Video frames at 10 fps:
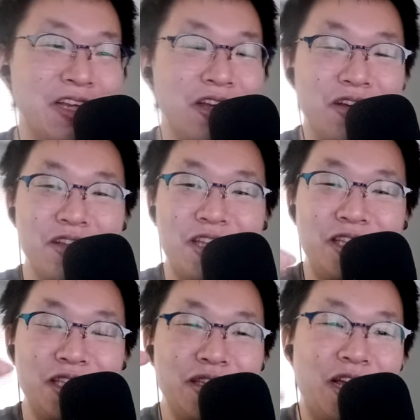Unless
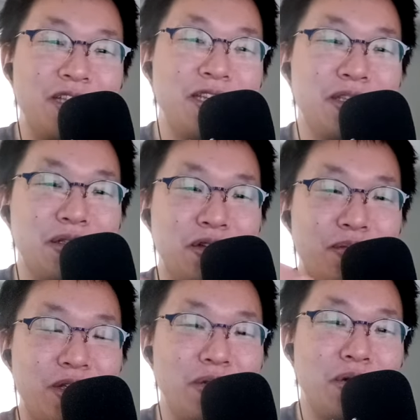the slant is a little
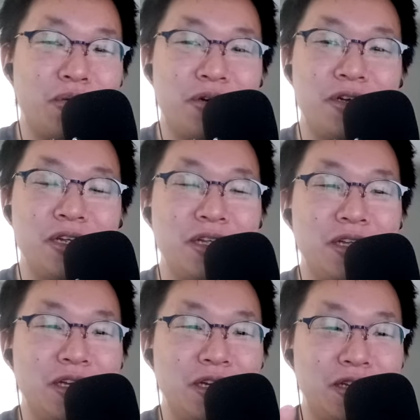bit lower,
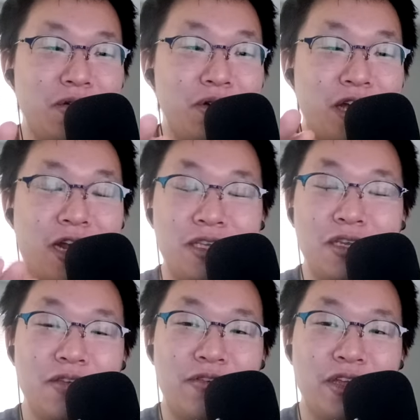uh, or not as
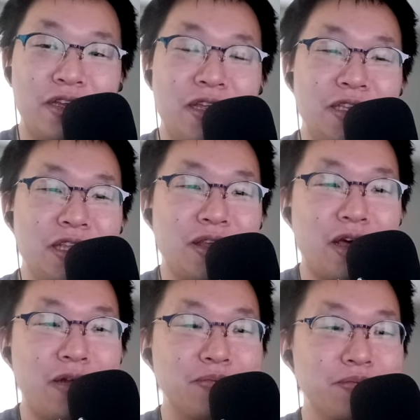significant as I
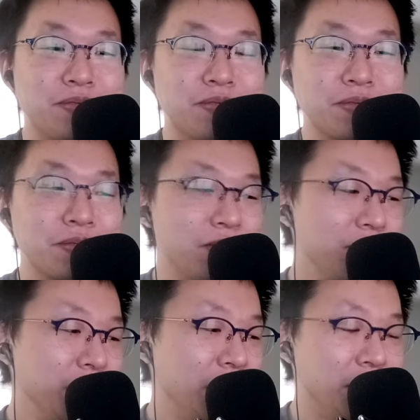thought.
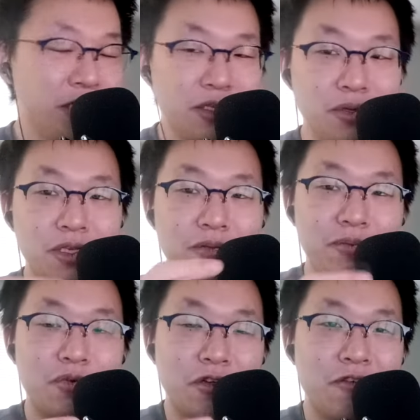It just looks a little
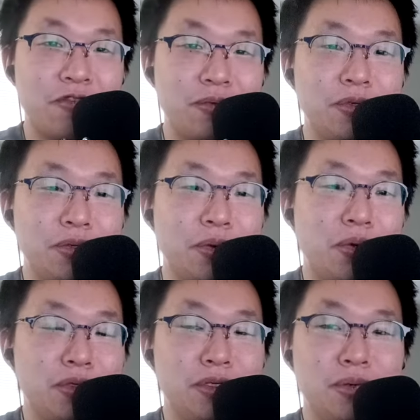bit more comfortable to
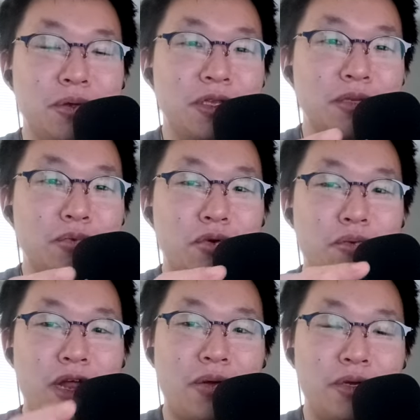hold too because it's more
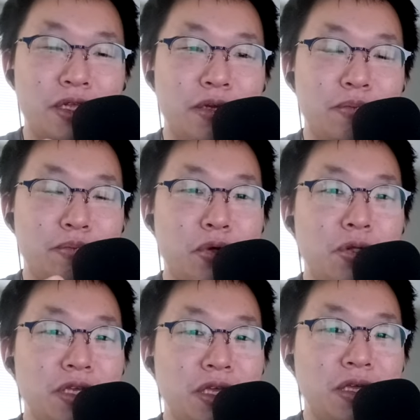rounded and
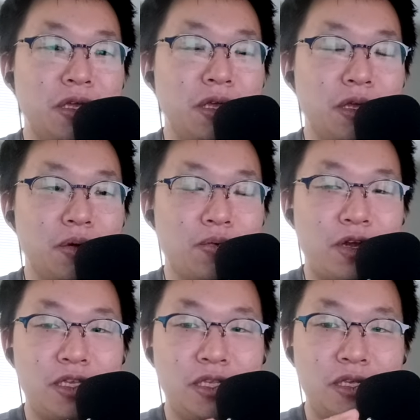bulky,
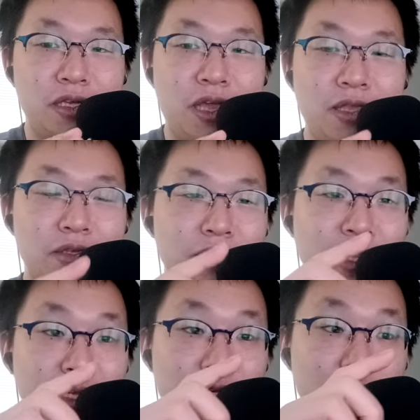whereas the
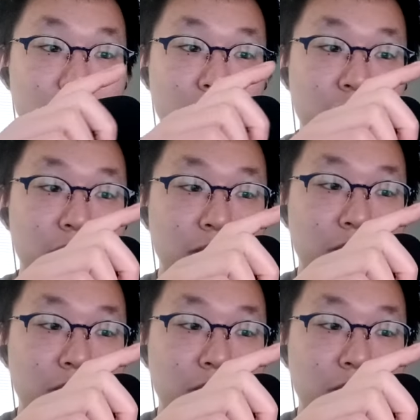A30 just looks